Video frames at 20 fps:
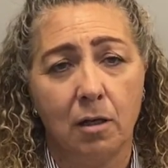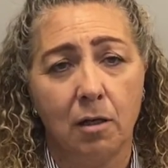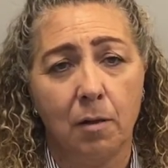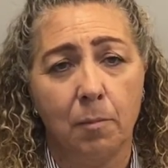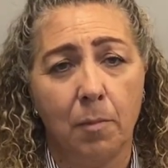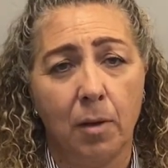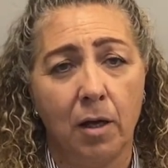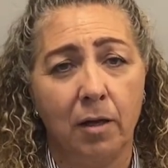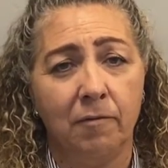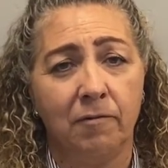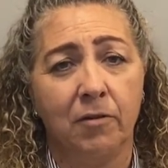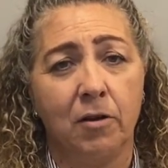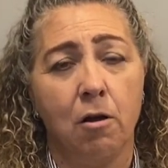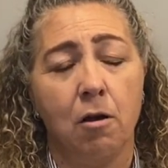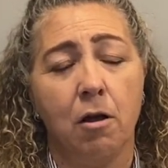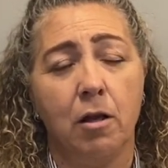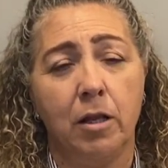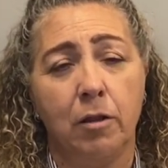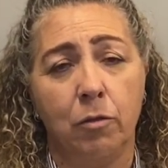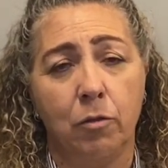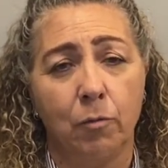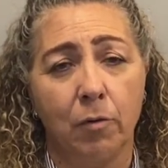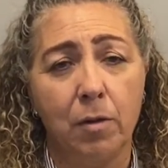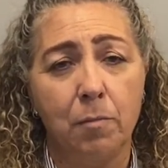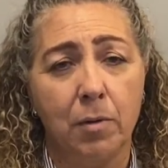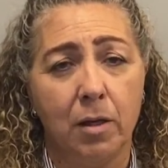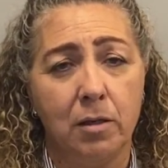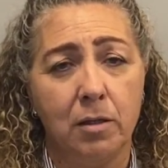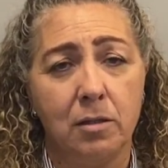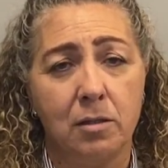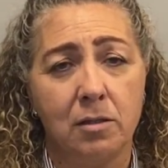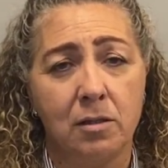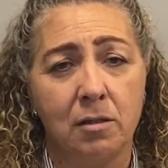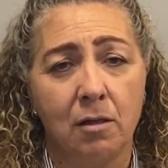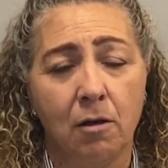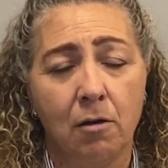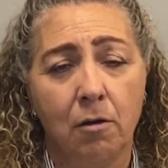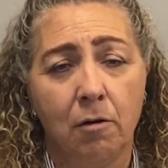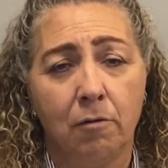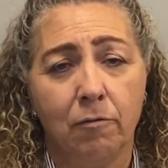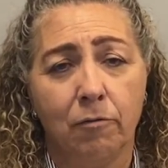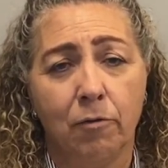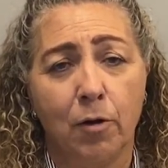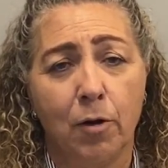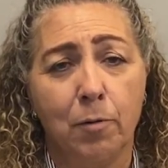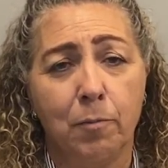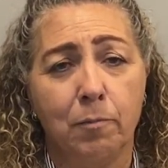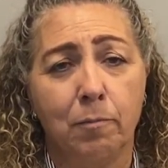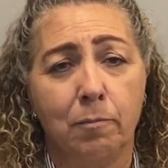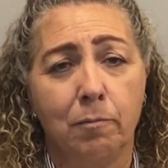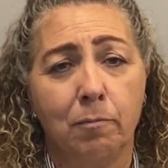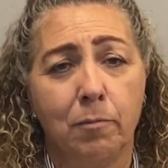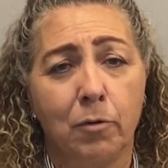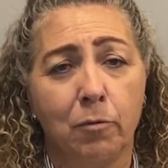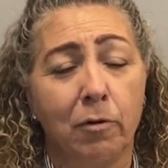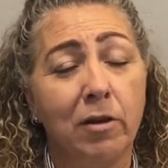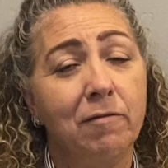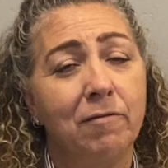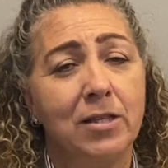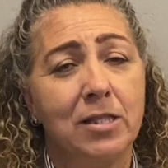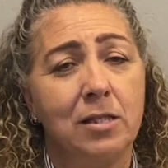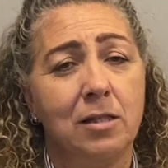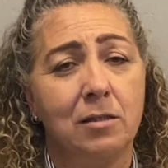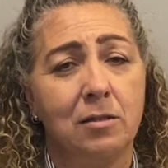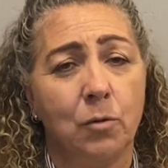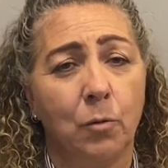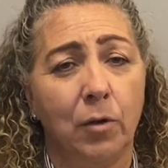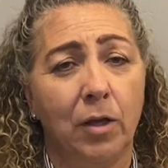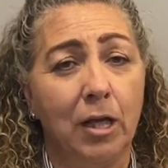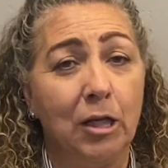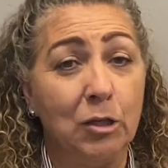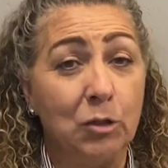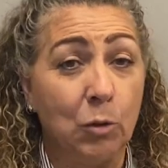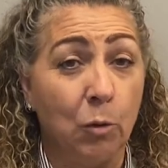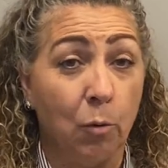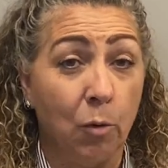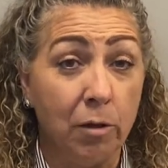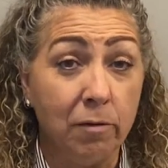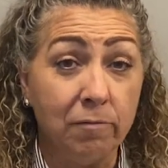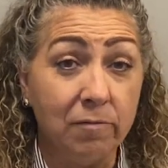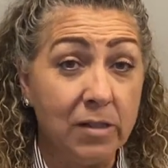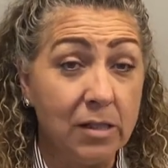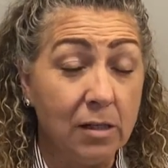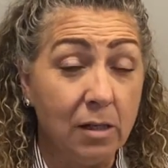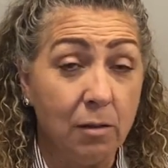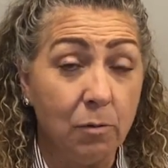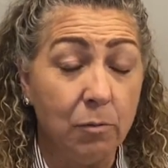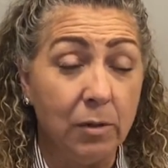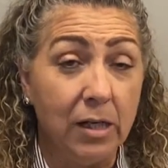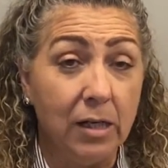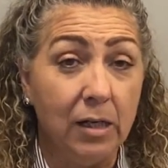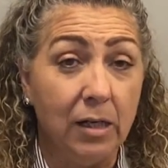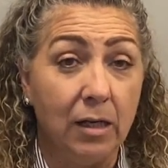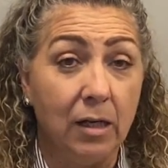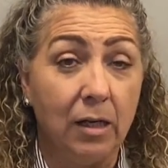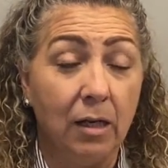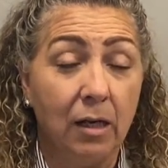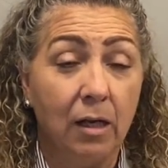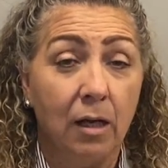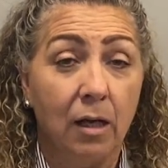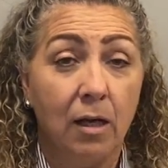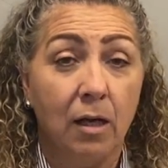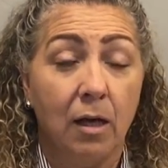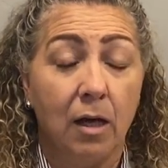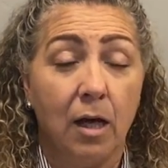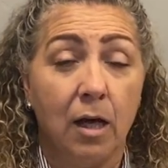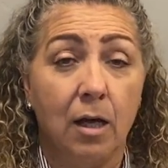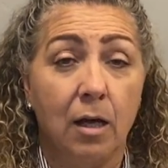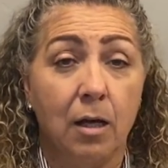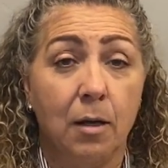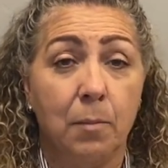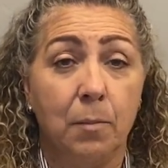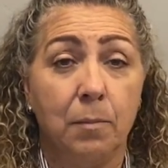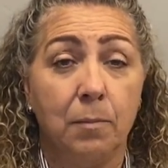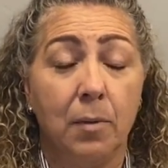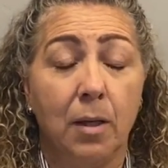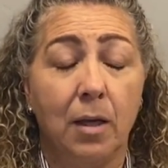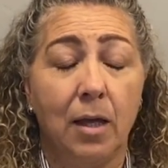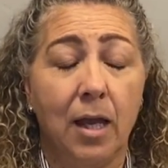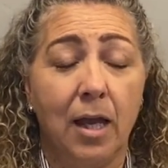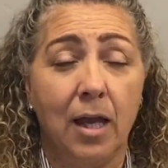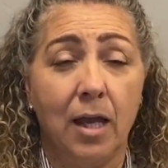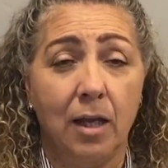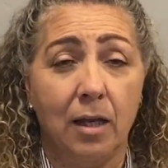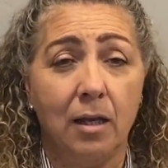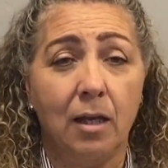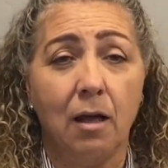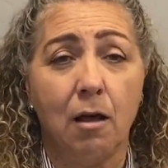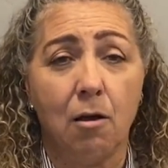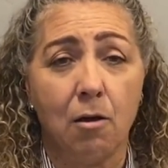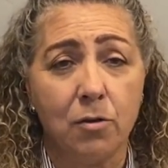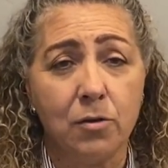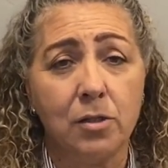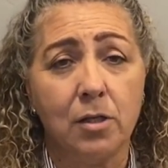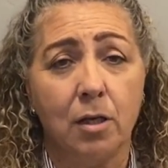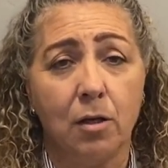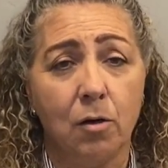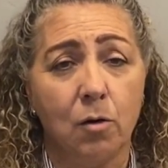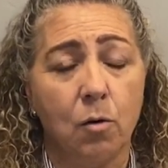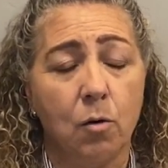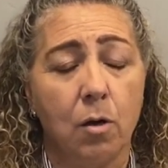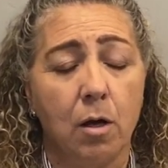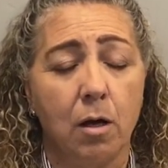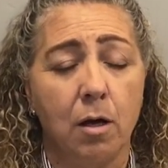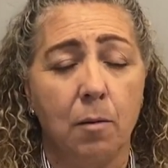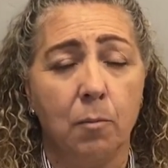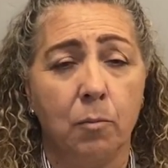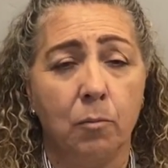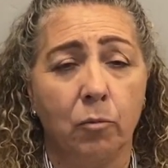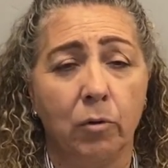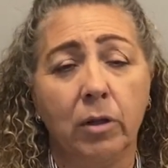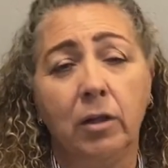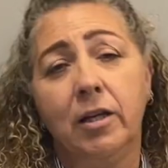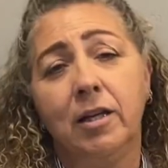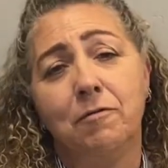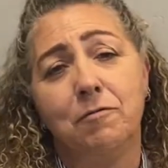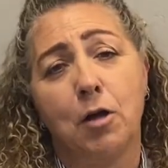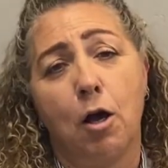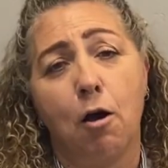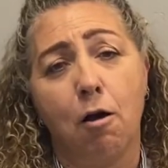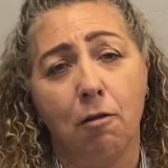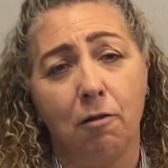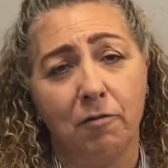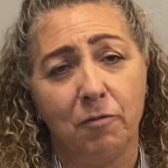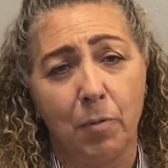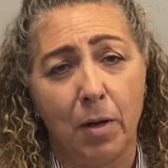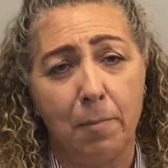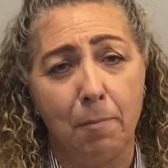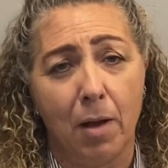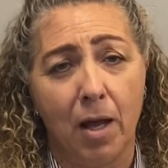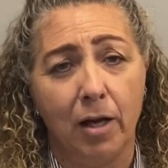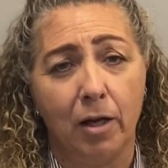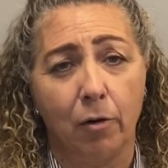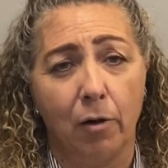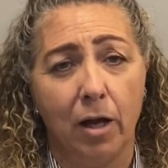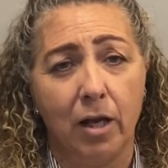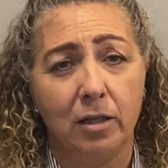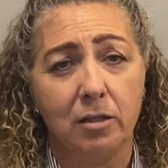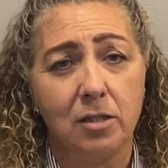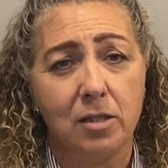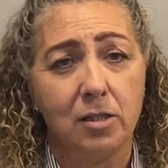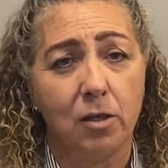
Um, I've gone in three months from three visits a week to one visit a week, um, and also um, relieved all of my migraines.